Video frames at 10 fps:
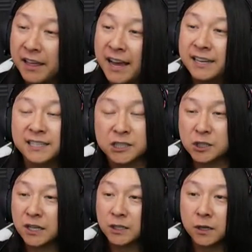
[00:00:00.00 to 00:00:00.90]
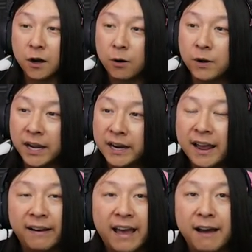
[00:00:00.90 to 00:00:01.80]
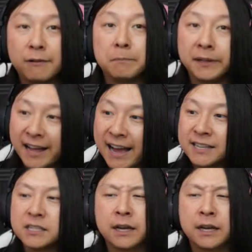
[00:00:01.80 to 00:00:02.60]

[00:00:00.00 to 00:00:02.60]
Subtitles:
that you just get to go in and have a blast.